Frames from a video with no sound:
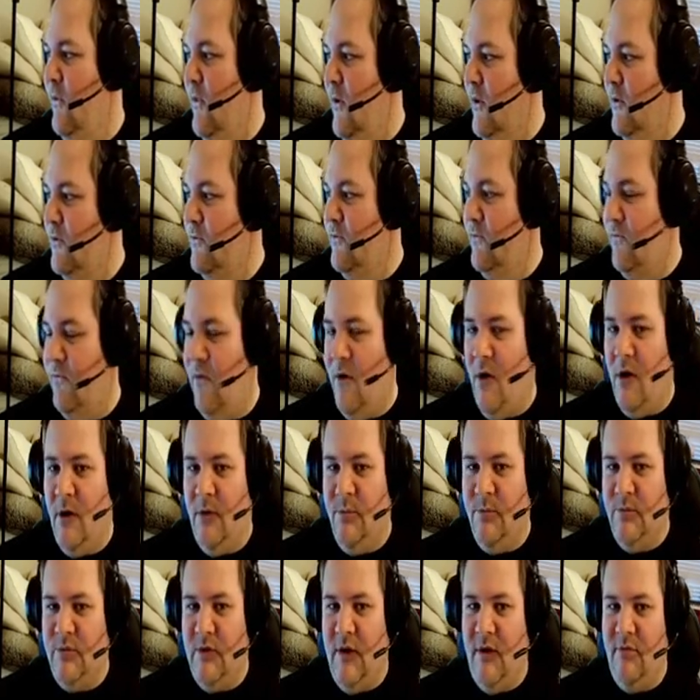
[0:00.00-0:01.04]
There's
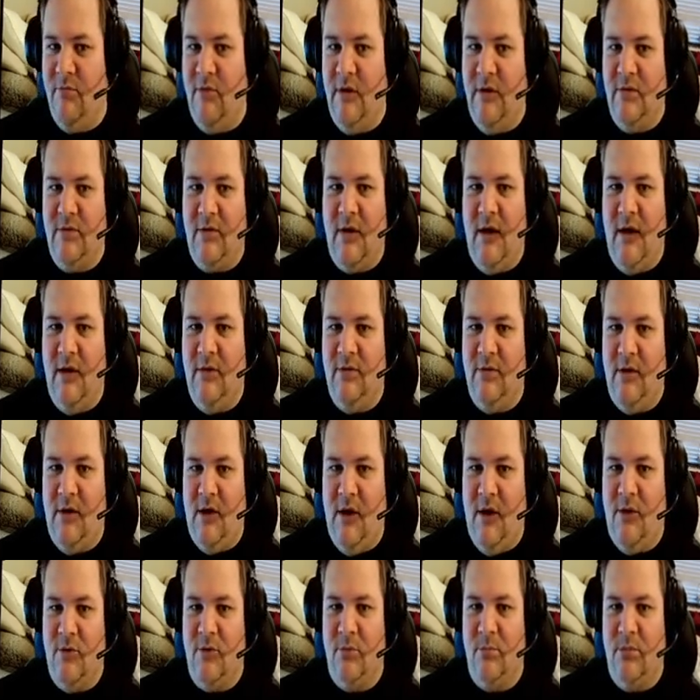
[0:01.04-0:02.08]
farms of these guys in
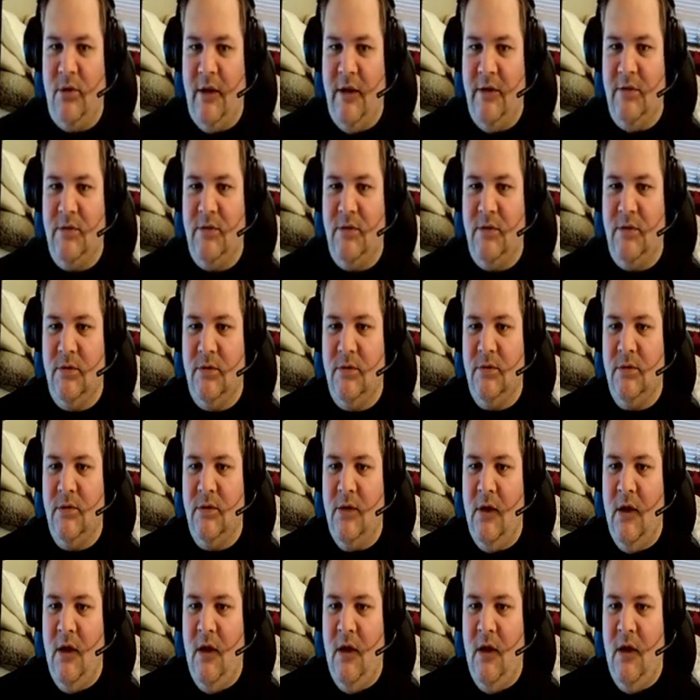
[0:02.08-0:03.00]
other places.